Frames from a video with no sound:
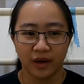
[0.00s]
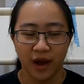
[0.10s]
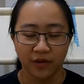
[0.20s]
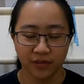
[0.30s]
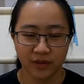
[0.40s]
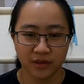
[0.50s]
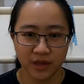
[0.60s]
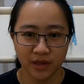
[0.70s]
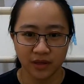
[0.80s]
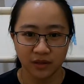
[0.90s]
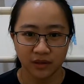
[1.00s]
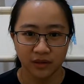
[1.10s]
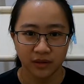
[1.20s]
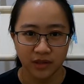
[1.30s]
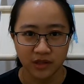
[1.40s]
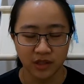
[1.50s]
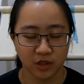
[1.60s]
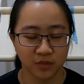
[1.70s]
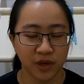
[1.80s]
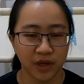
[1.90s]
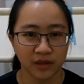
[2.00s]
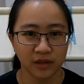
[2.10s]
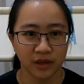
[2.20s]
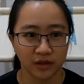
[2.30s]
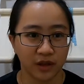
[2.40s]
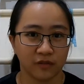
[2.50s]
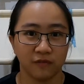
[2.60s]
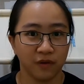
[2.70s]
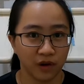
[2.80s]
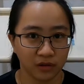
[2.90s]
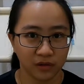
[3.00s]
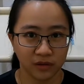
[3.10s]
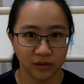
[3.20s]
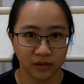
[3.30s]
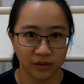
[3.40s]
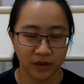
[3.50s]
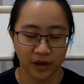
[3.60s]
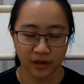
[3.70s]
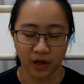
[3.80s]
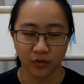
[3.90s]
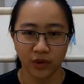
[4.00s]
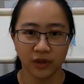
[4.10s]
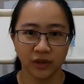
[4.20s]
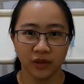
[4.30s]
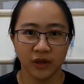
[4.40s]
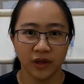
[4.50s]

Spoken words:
everything is explained in that vlog, and I will